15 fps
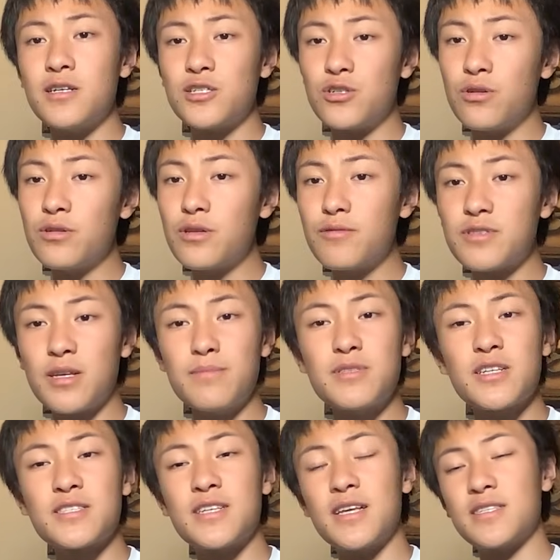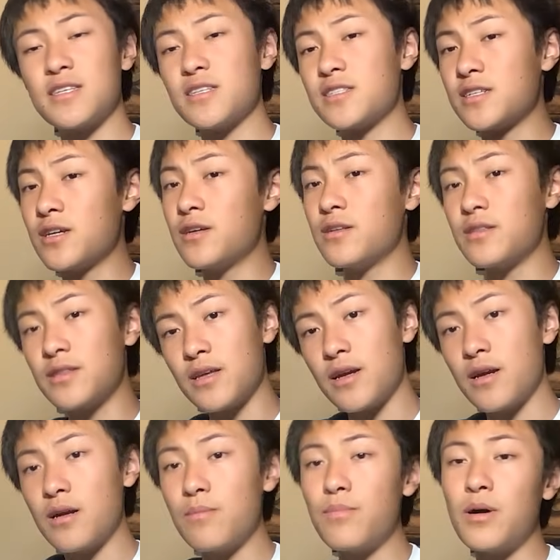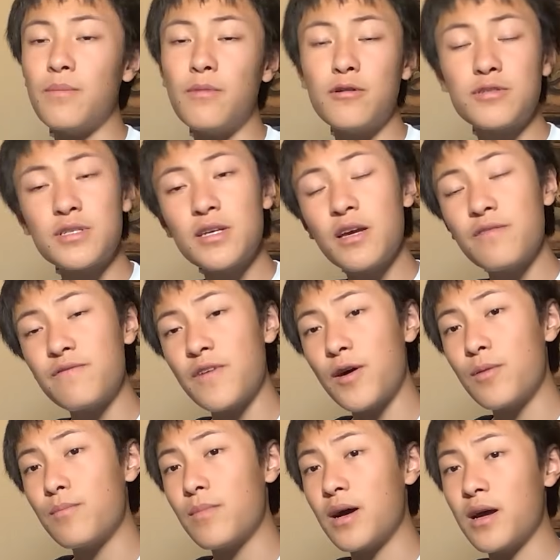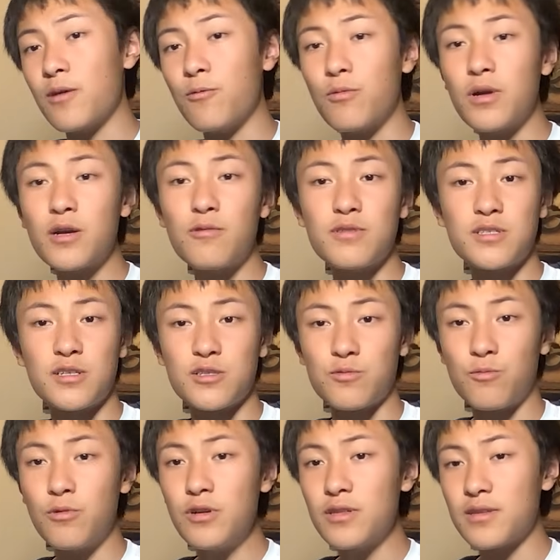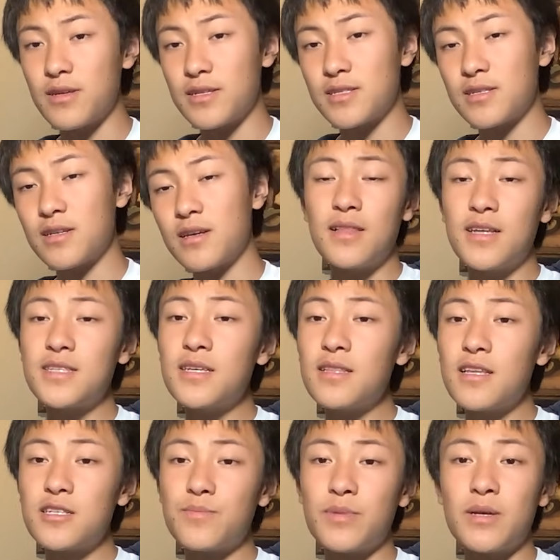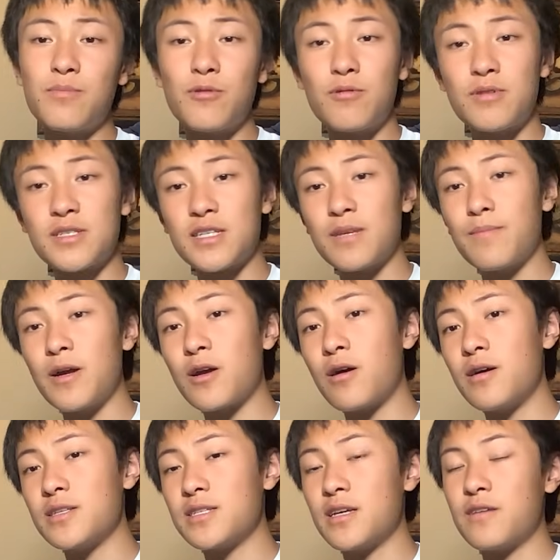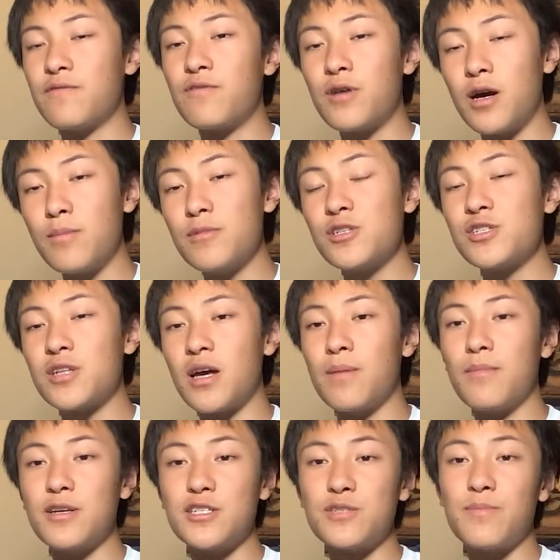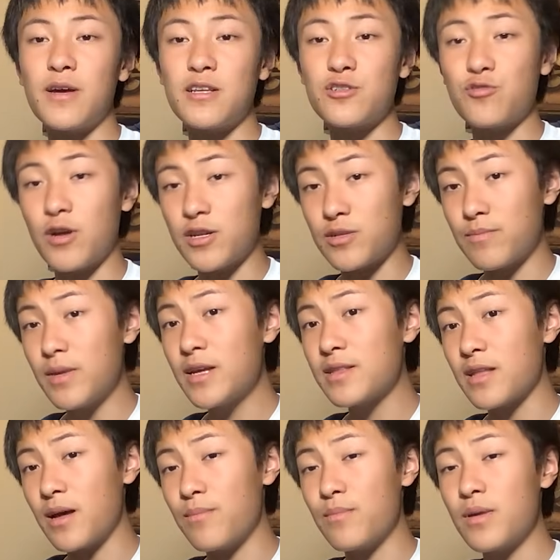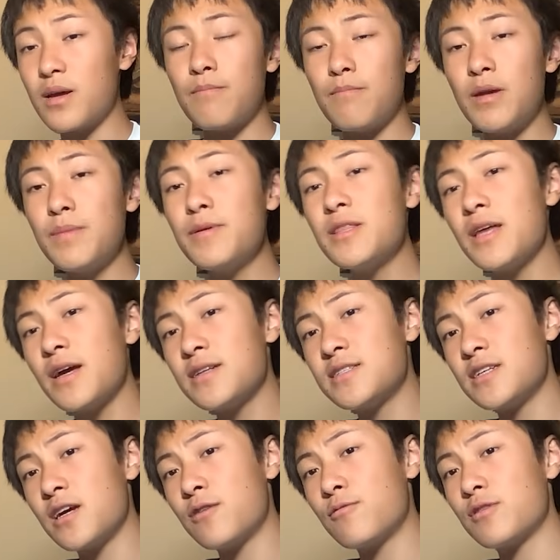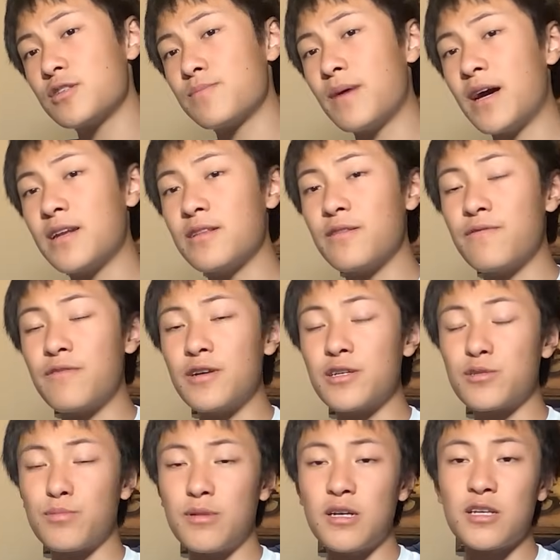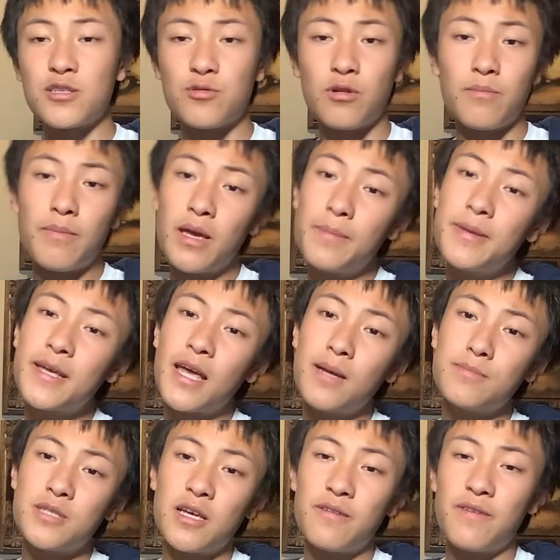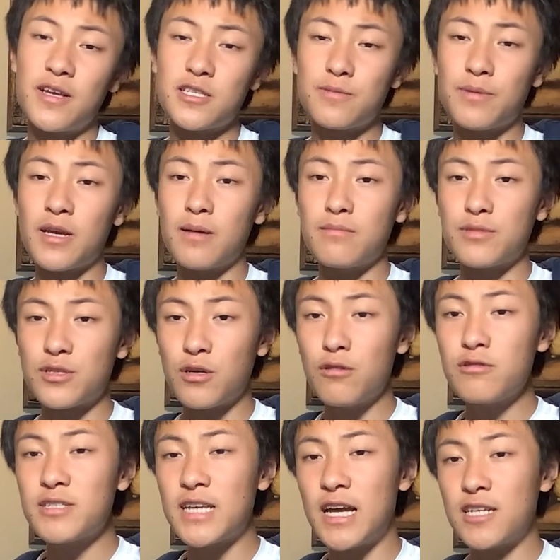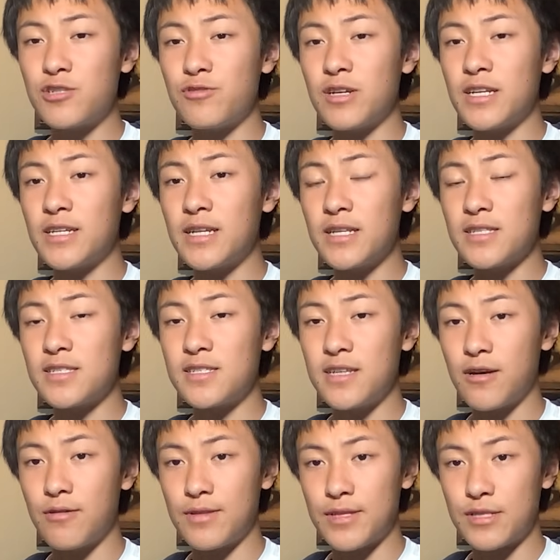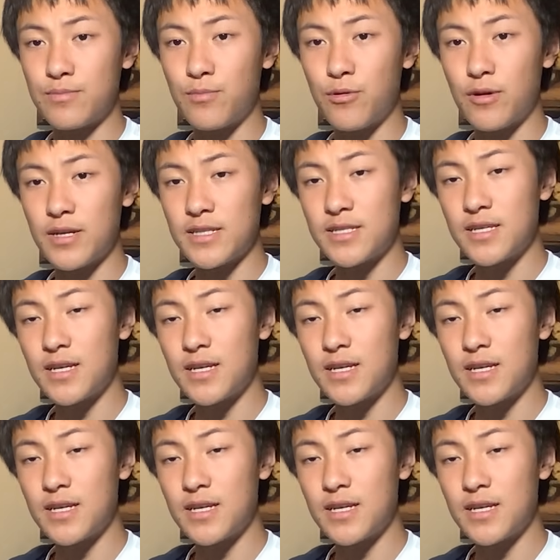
Sure, there were some successes here and there, but mostly I felt my work was just worthless. Less and less people were seeing my content for how much time I spent trying to make them. Maybe the idea was bad in the first place, or maybe game dev has become so saturated and stale at this point